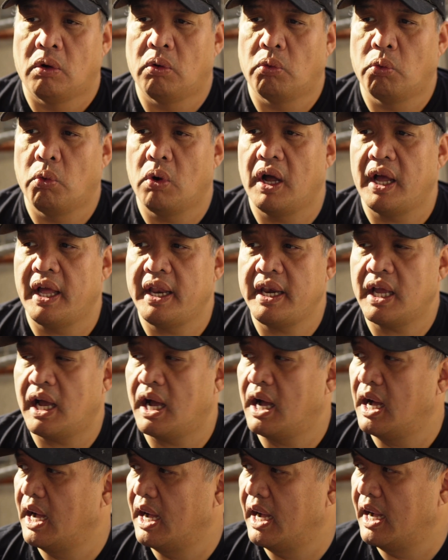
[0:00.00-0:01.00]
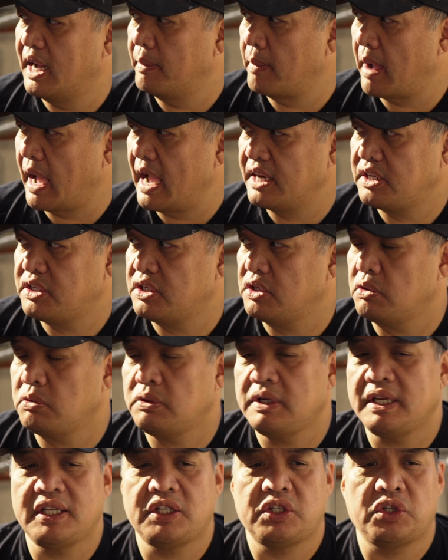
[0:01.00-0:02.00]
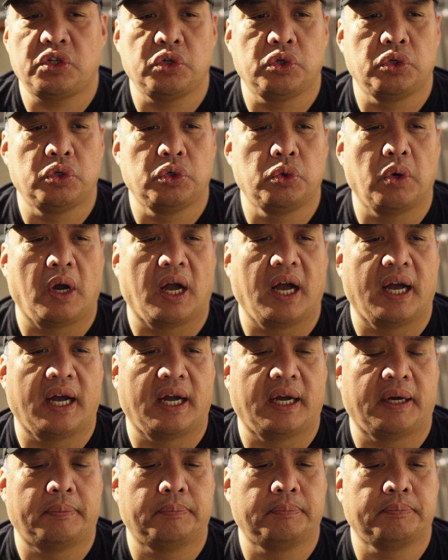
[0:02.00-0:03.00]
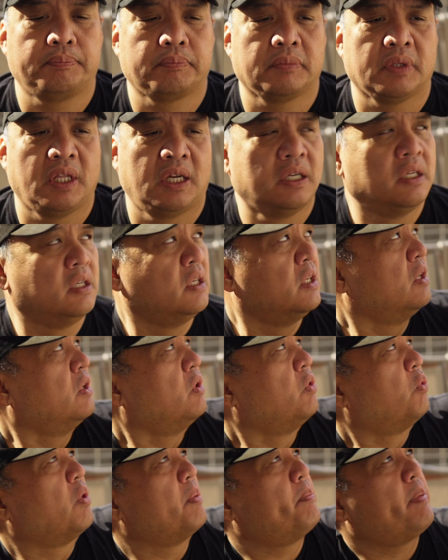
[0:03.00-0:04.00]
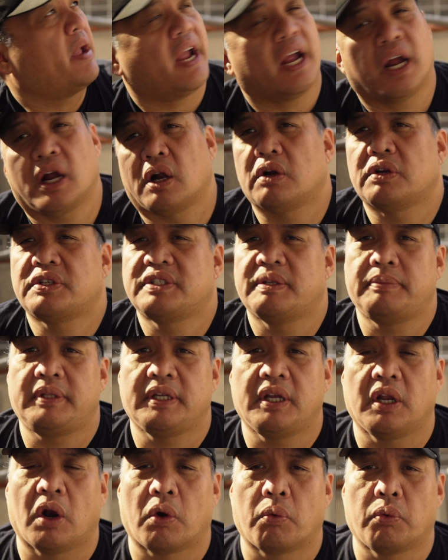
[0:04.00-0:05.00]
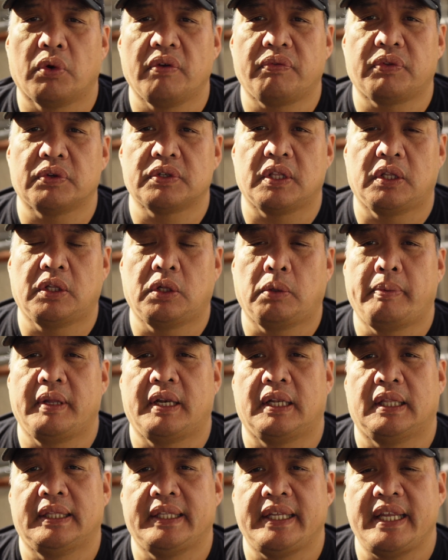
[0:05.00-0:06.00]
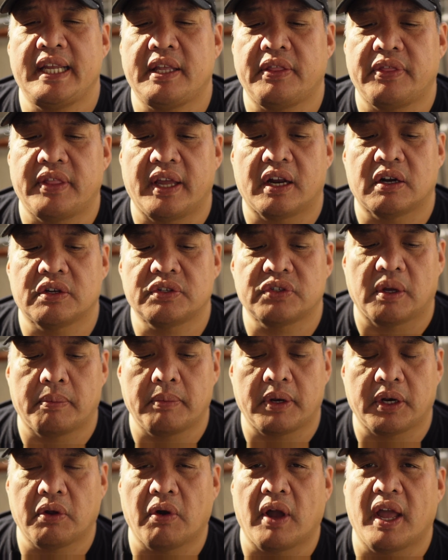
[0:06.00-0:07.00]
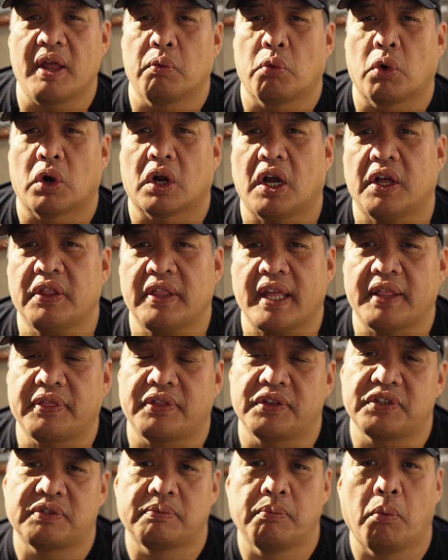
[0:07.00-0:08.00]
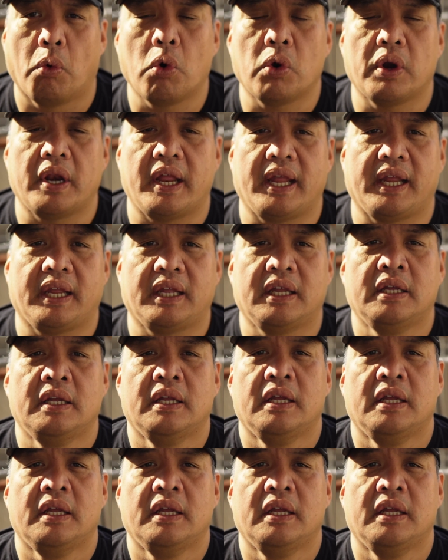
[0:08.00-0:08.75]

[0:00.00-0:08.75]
one, I do need to repair something on our roof. There's a little bit of leak there, so I'm going to go ahead and work on that this morning.